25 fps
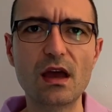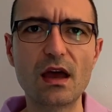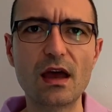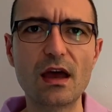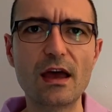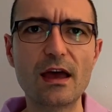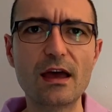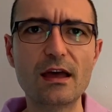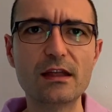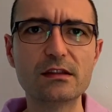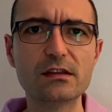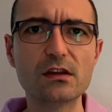
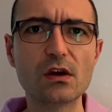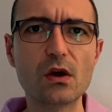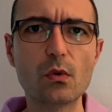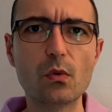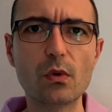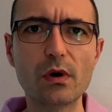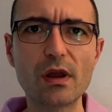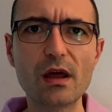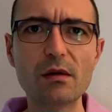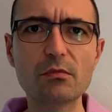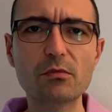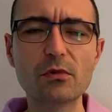And
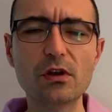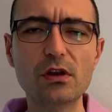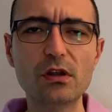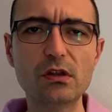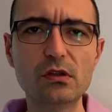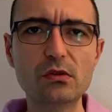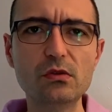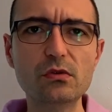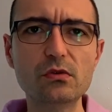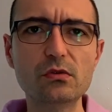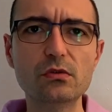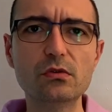what I'm going
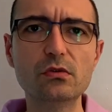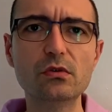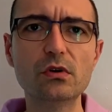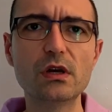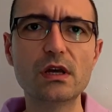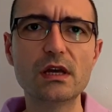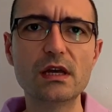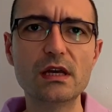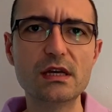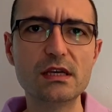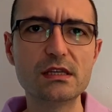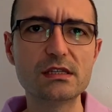to do
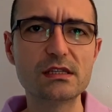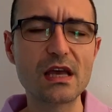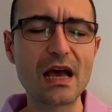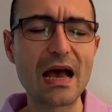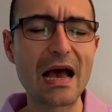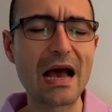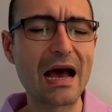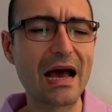is